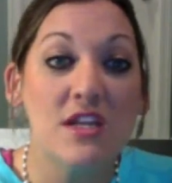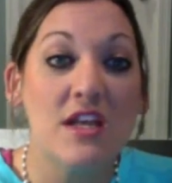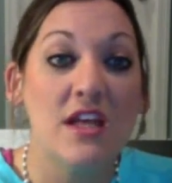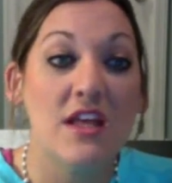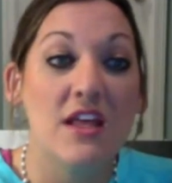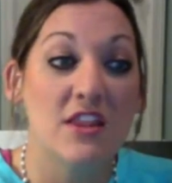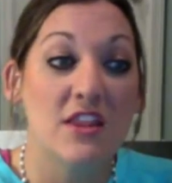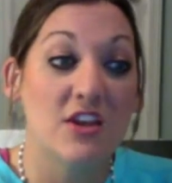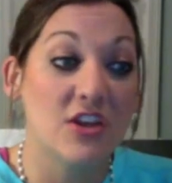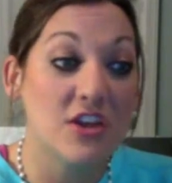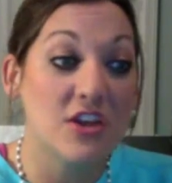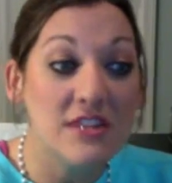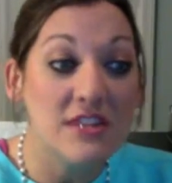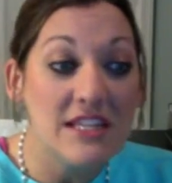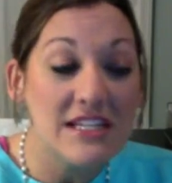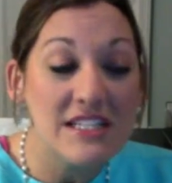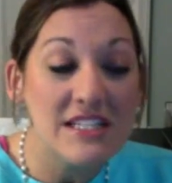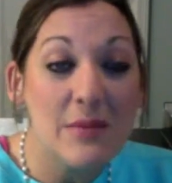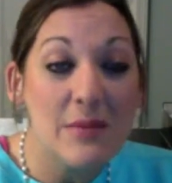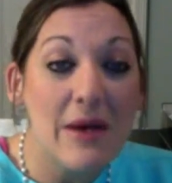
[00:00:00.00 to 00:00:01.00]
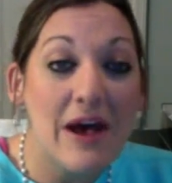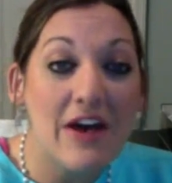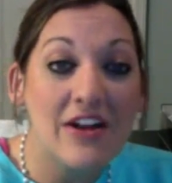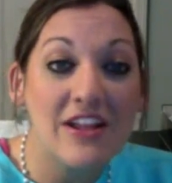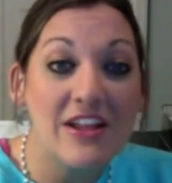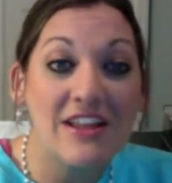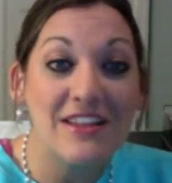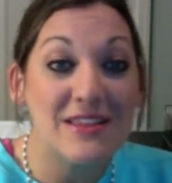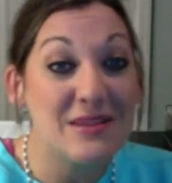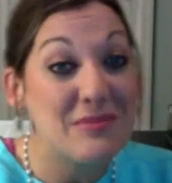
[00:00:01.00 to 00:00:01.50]
the good things about
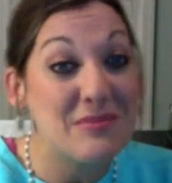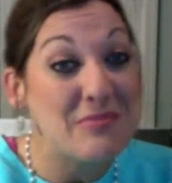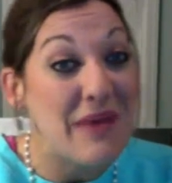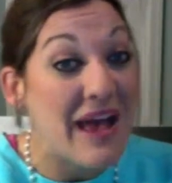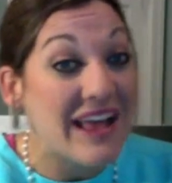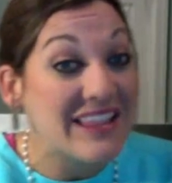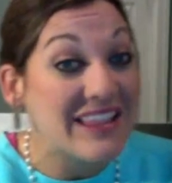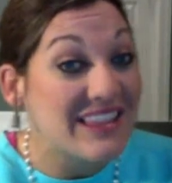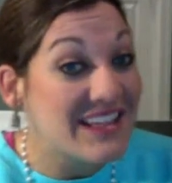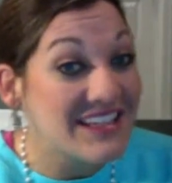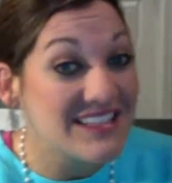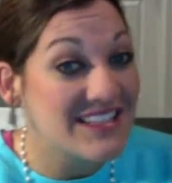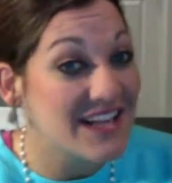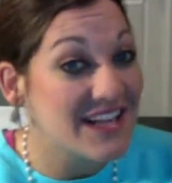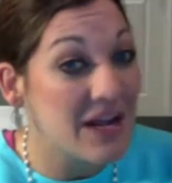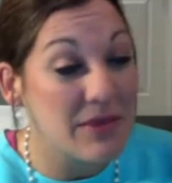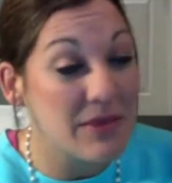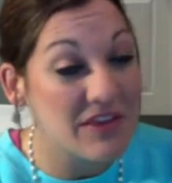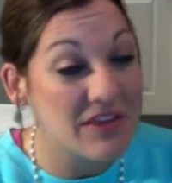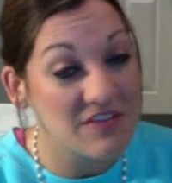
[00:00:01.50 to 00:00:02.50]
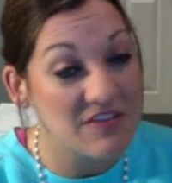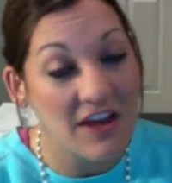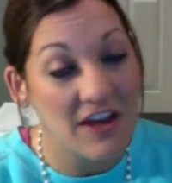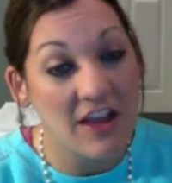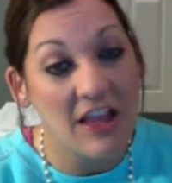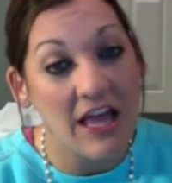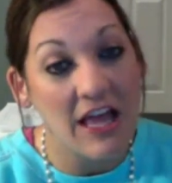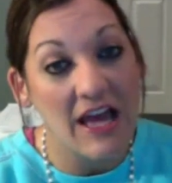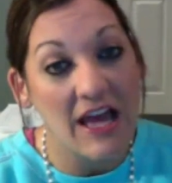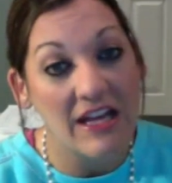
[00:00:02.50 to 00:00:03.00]
it, the bad things that I may fail
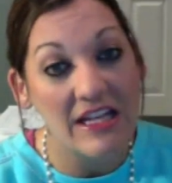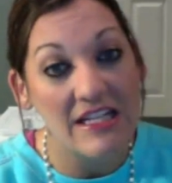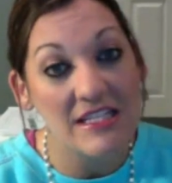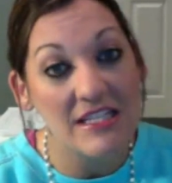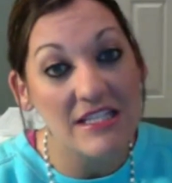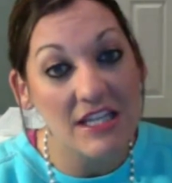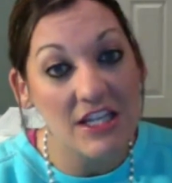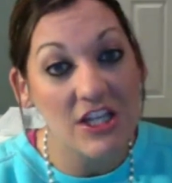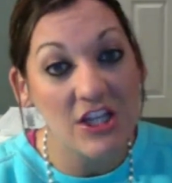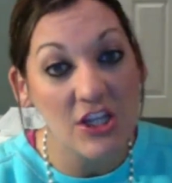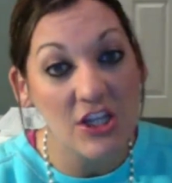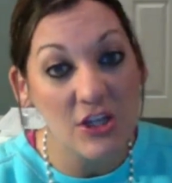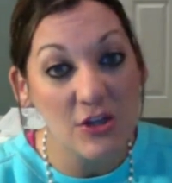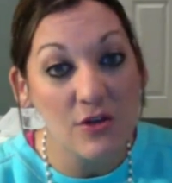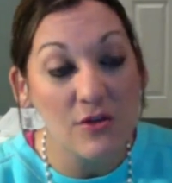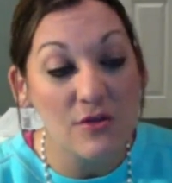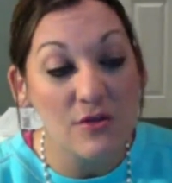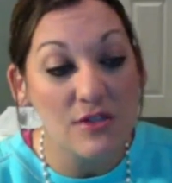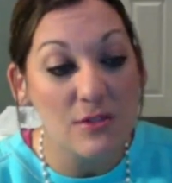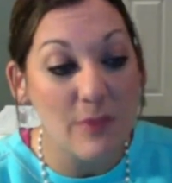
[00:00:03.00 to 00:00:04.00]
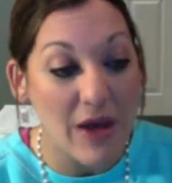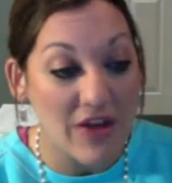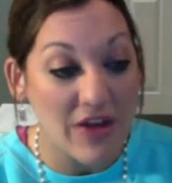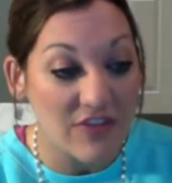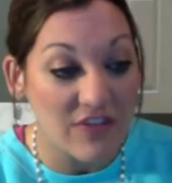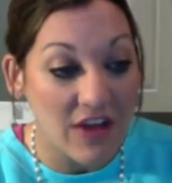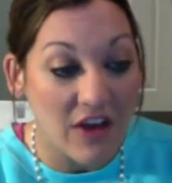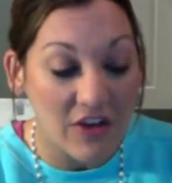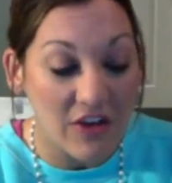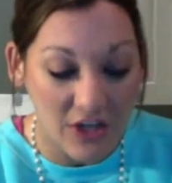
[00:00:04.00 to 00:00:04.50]
at. He's going to use my
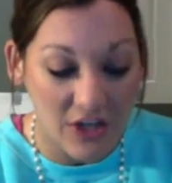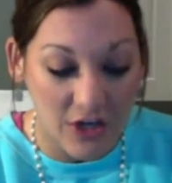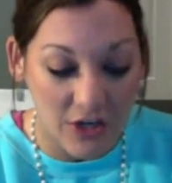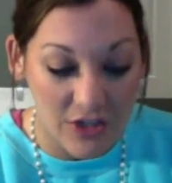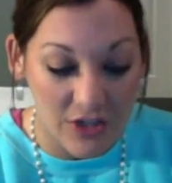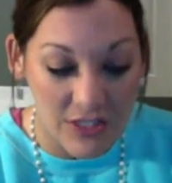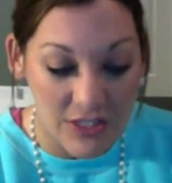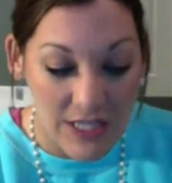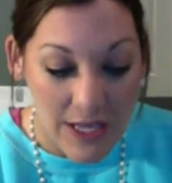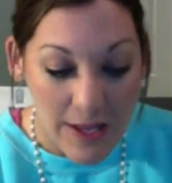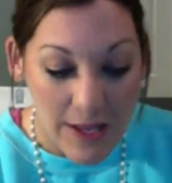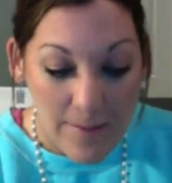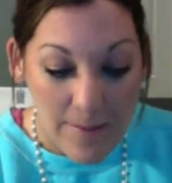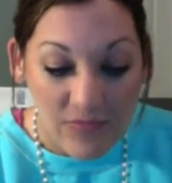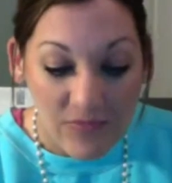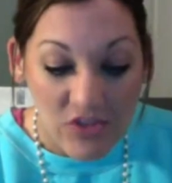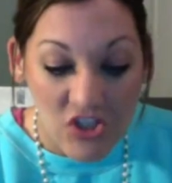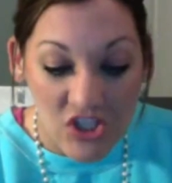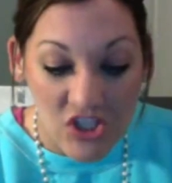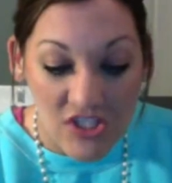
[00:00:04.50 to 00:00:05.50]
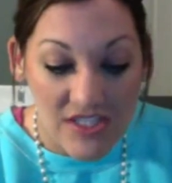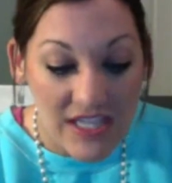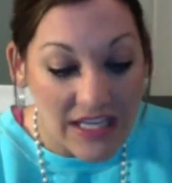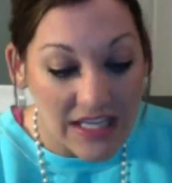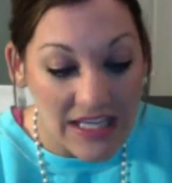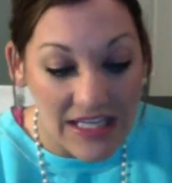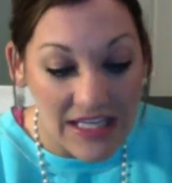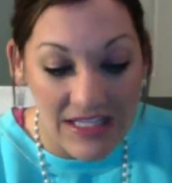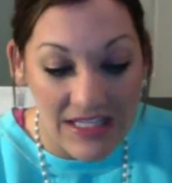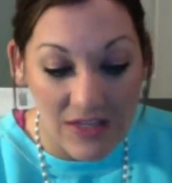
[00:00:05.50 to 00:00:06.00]
failures just like
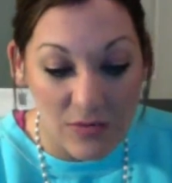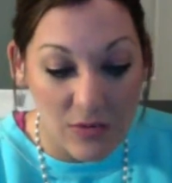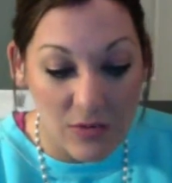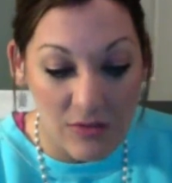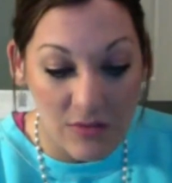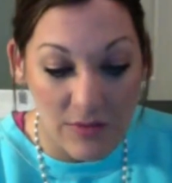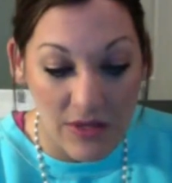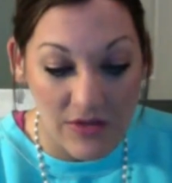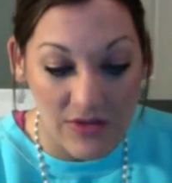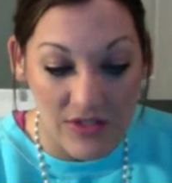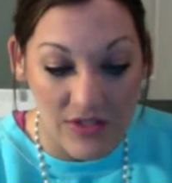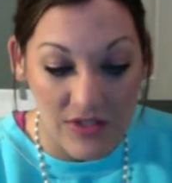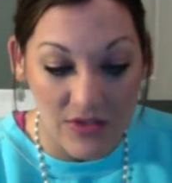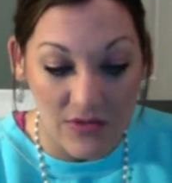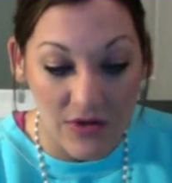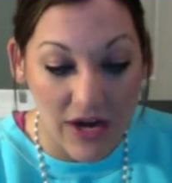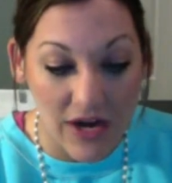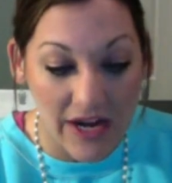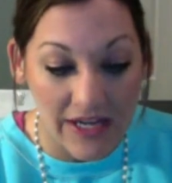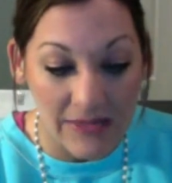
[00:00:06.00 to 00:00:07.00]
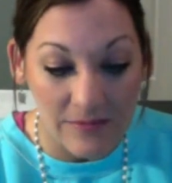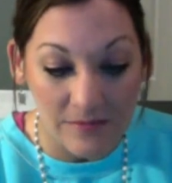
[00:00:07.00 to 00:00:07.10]
he did with Moses, right?